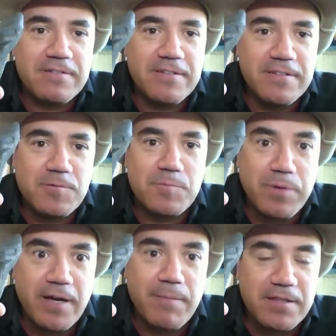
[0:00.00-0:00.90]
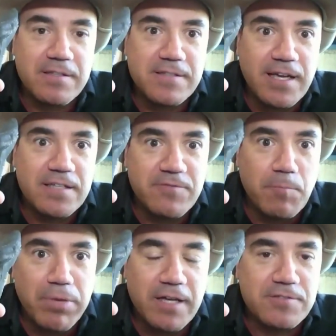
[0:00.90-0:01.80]
This was probably about the size of a
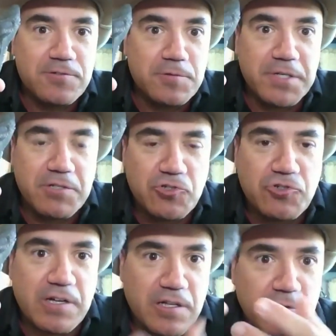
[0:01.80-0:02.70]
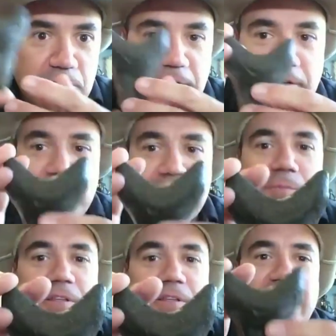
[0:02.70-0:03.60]
bus or a big truck, a lorry or something
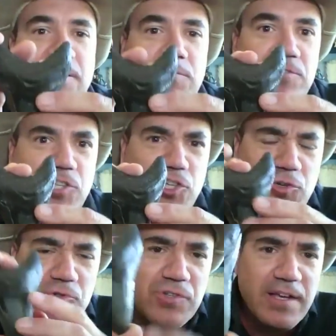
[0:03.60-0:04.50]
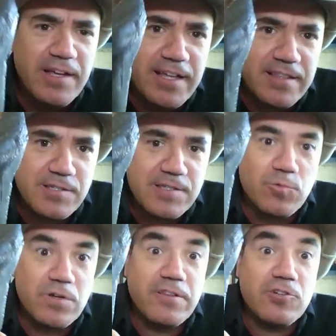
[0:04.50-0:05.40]
like that. It was huge. And this is
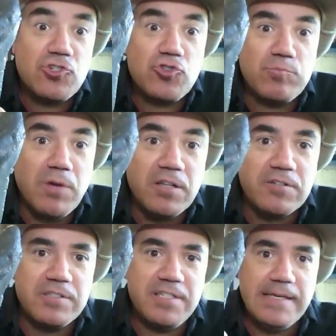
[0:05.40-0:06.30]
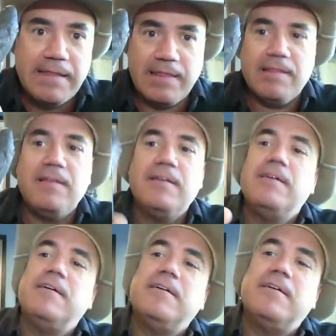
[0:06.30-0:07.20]
one of their smaller teeth.
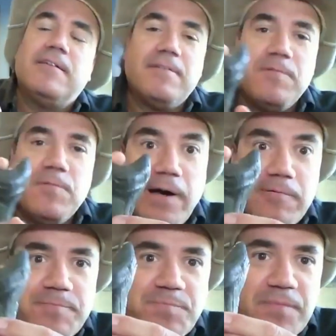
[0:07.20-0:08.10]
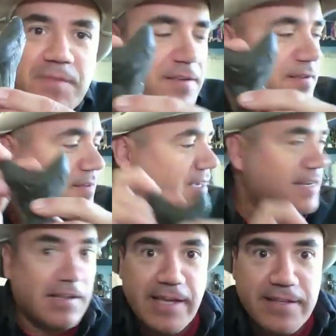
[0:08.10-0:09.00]
Wow. Kind
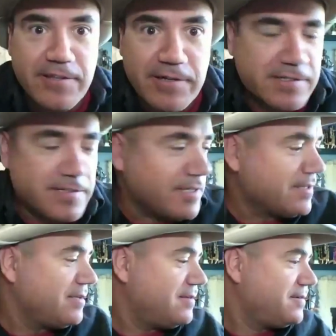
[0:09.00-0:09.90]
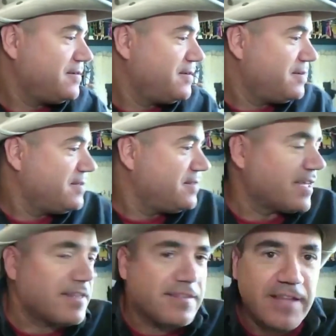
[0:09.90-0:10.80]
of glad they're extinct.
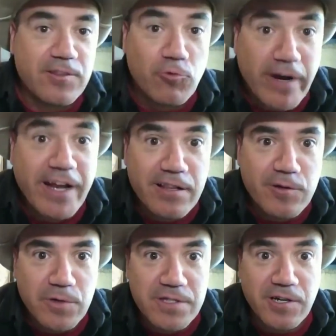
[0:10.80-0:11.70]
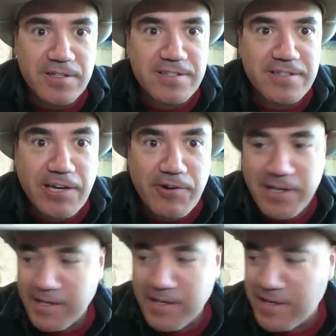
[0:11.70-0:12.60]
Like the regular ones aren't scary
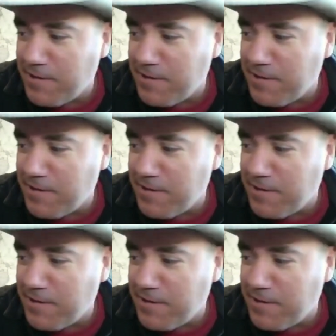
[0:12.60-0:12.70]
enough.